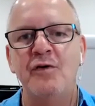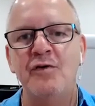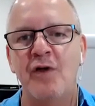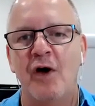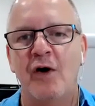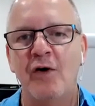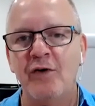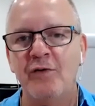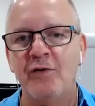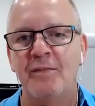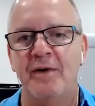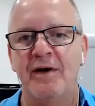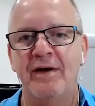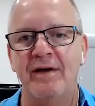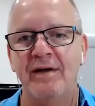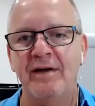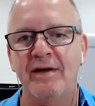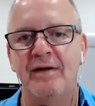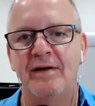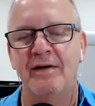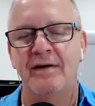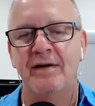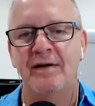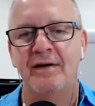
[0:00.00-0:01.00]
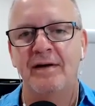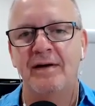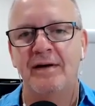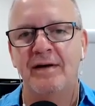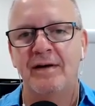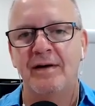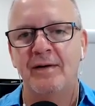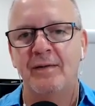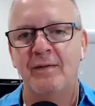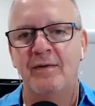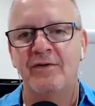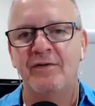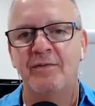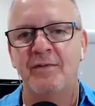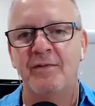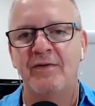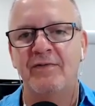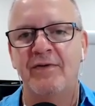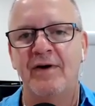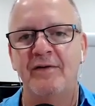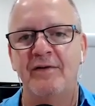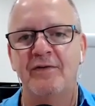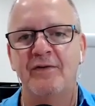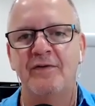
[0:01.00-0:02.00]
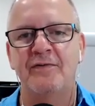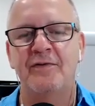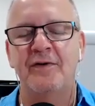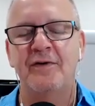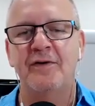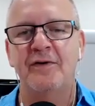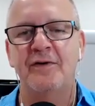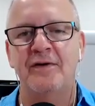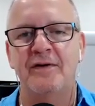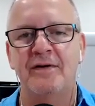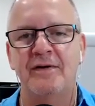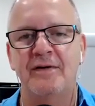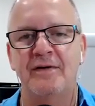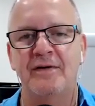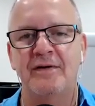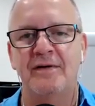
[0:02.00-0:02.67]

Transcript: know me, what's my favorite food?